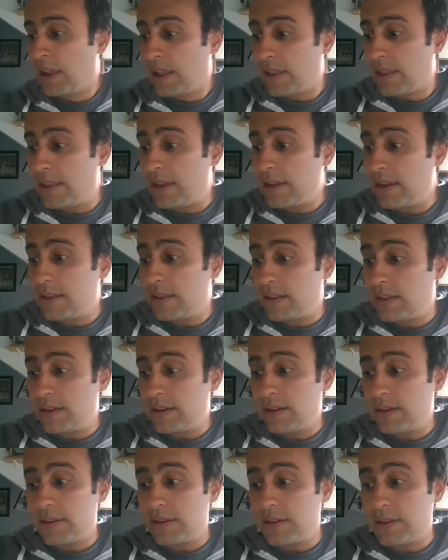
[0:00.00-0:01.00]

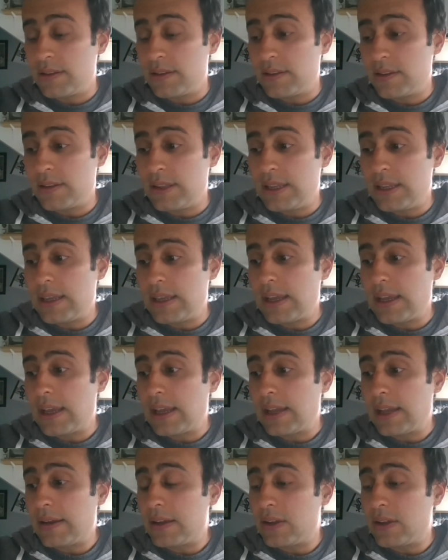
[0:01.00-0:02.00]
the
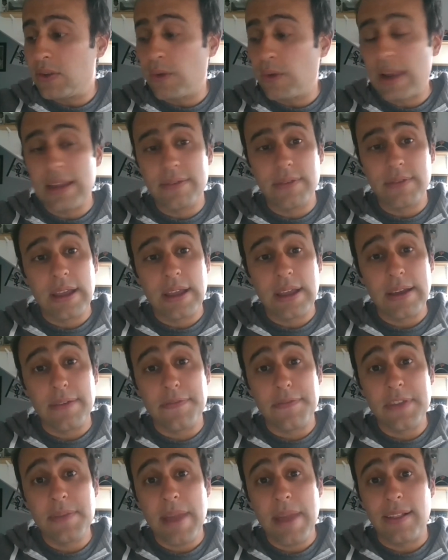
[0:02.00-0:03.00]
great
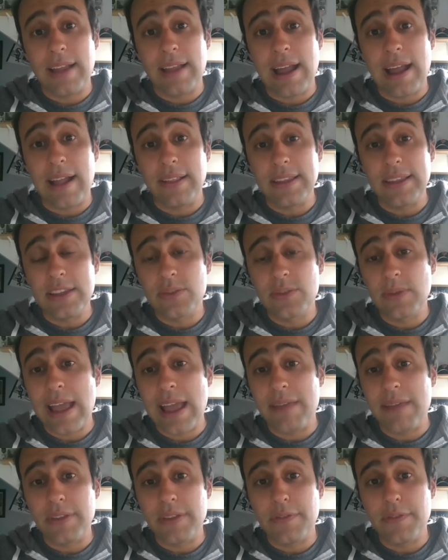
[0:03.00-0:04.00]
female colleagues we
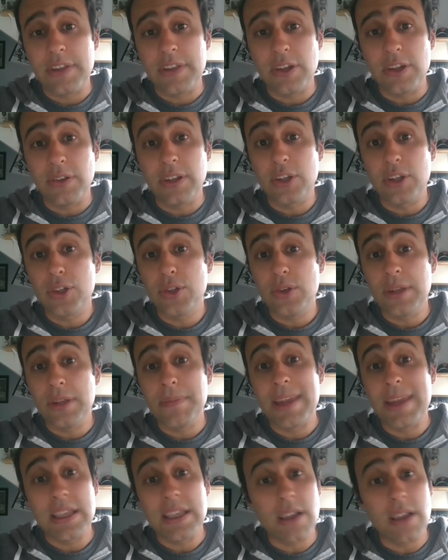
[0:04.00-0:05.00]
have in the field, including
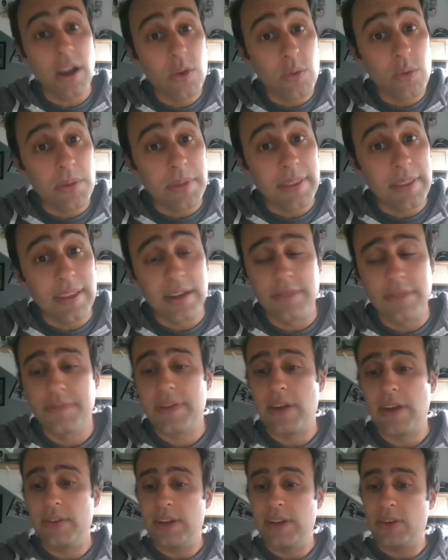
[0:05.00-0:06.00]
many young women that have
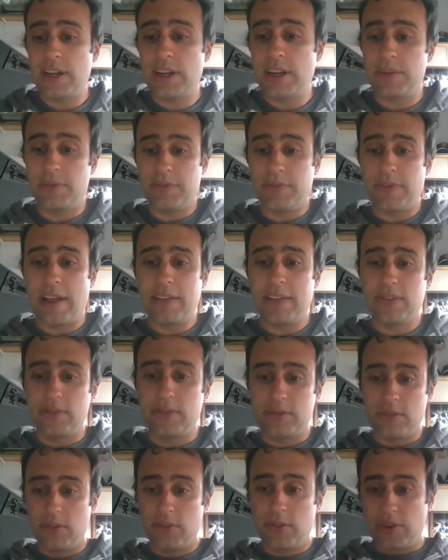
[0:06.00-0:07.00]
found incredible fossils.
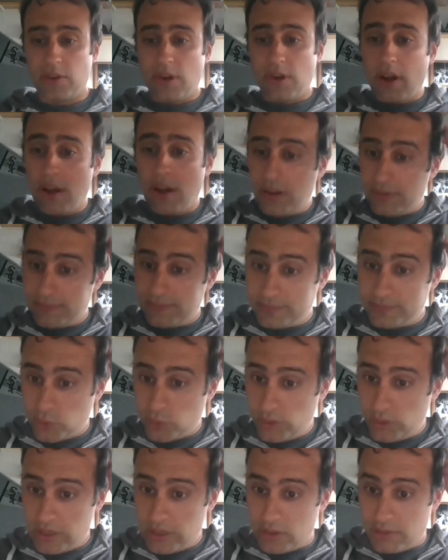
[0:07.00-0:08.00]
So those are all
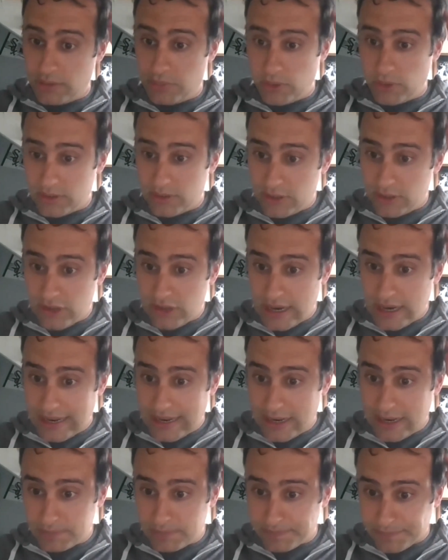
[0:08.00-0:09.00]
really good books to check
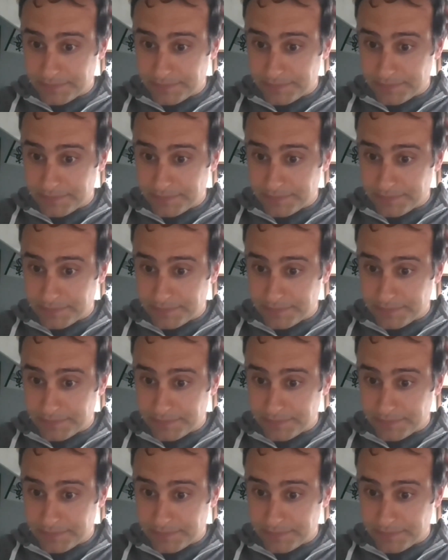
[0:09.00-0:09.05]
out.